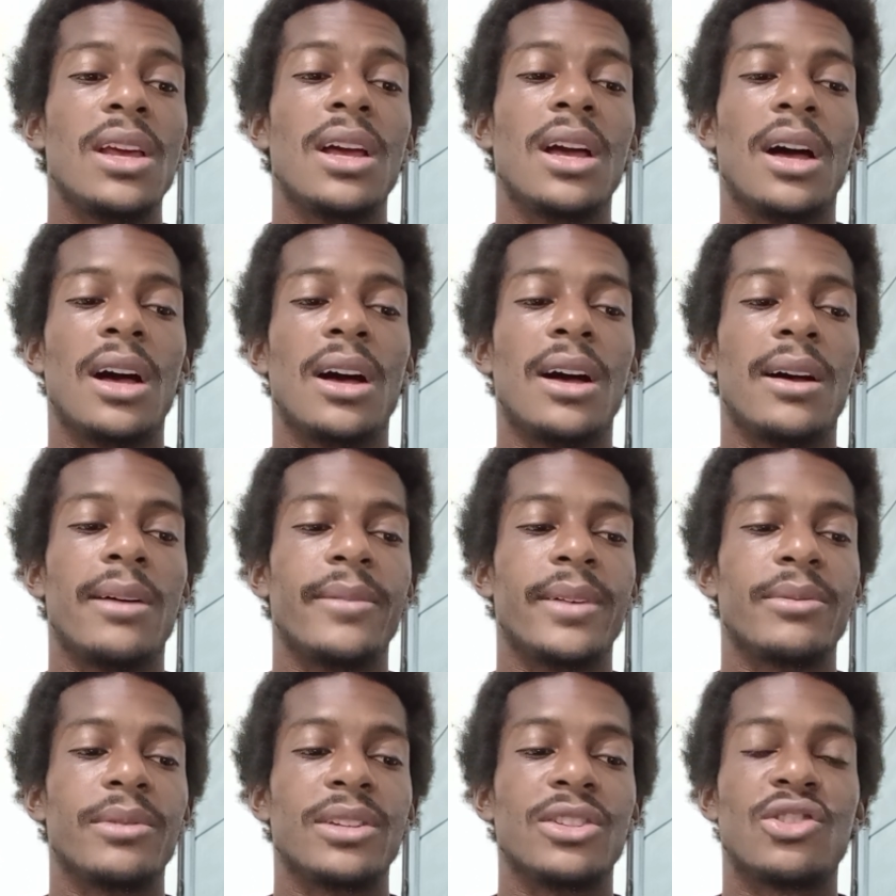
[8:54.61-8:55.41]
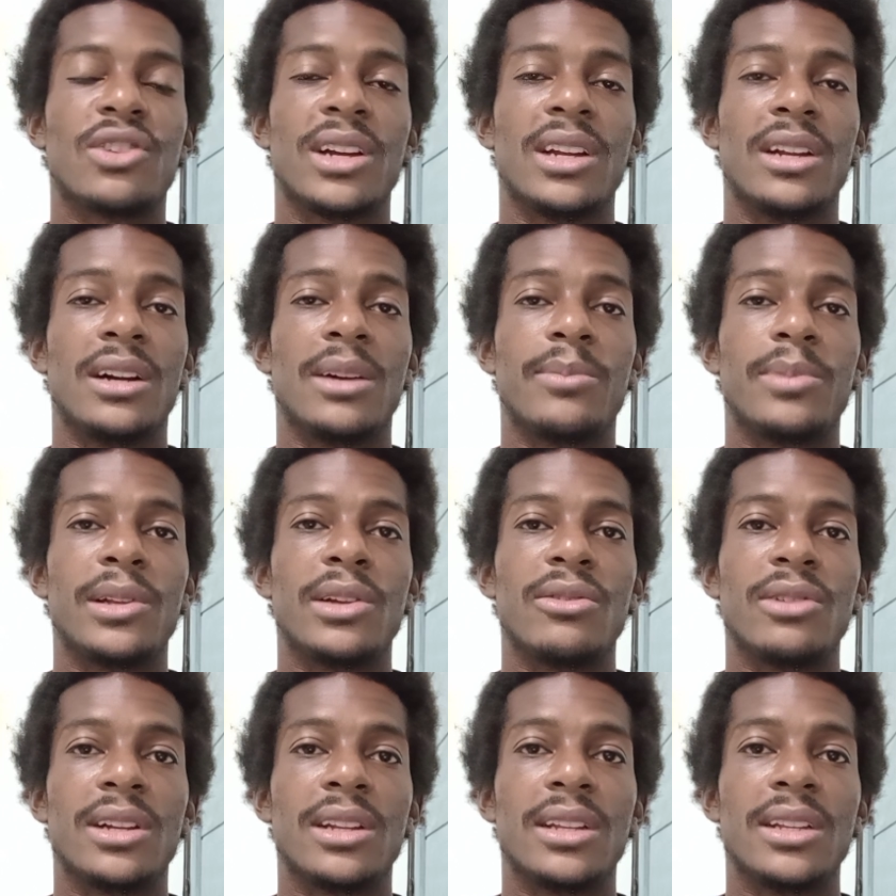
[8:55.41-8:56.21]
I'm going to try to
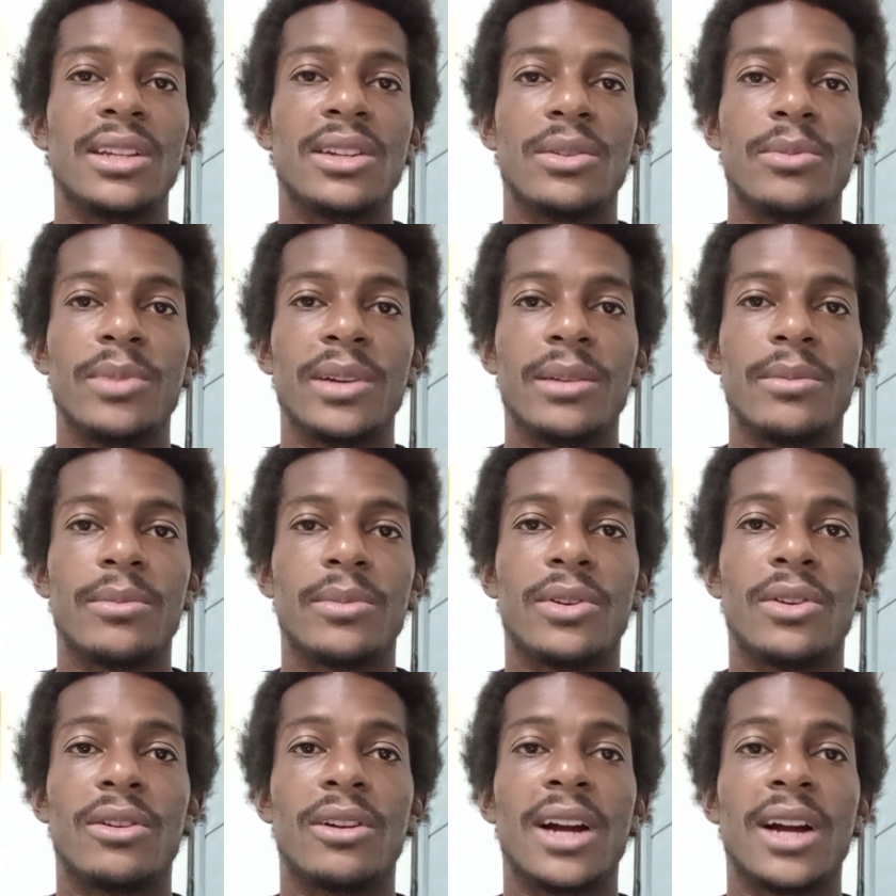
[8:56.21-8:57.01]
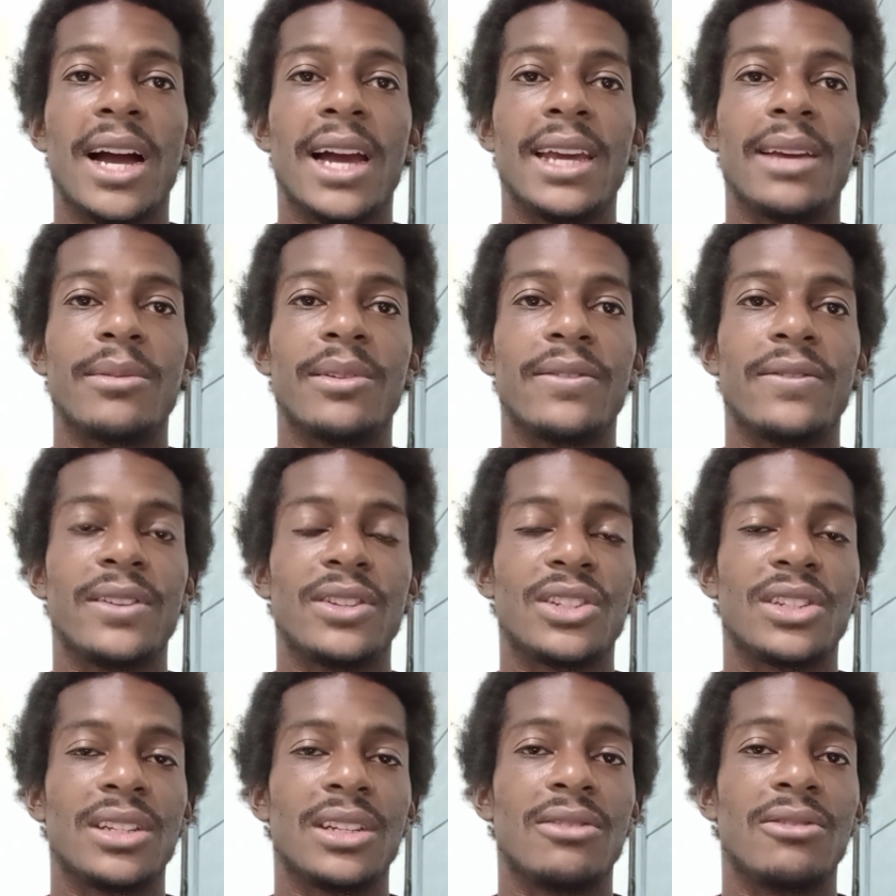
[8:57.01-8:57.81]
upload a little bit more. I am
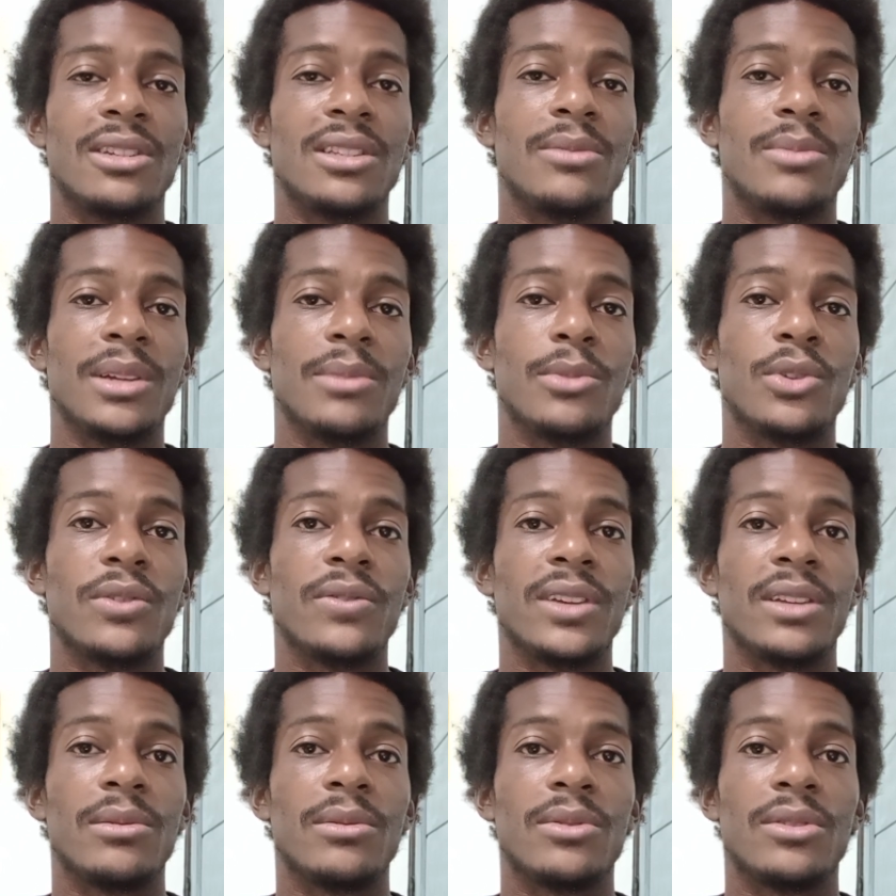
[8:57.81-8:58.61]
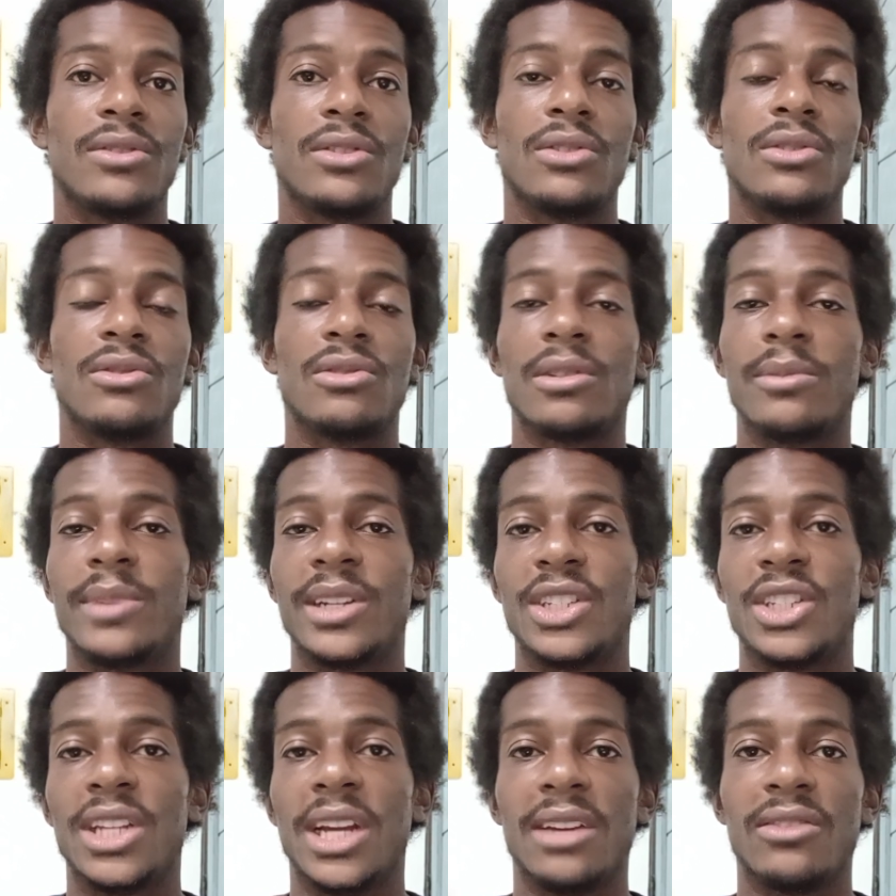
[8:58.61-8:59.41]
officially going to be moving soon to a
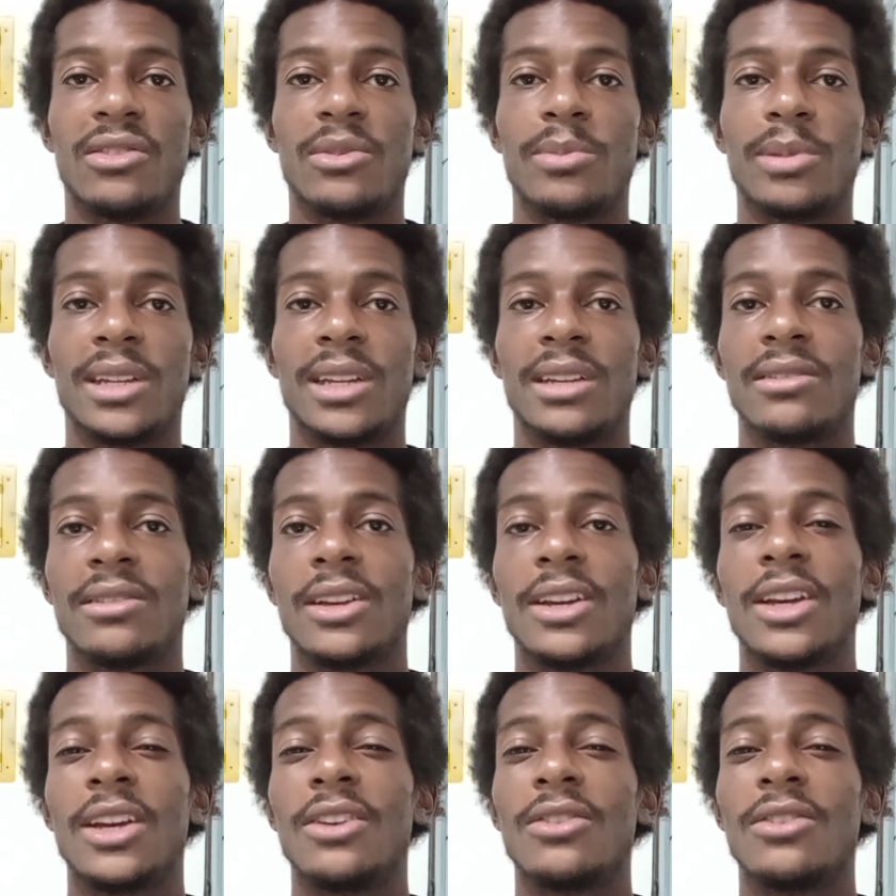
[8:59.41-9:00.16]
much nicer place.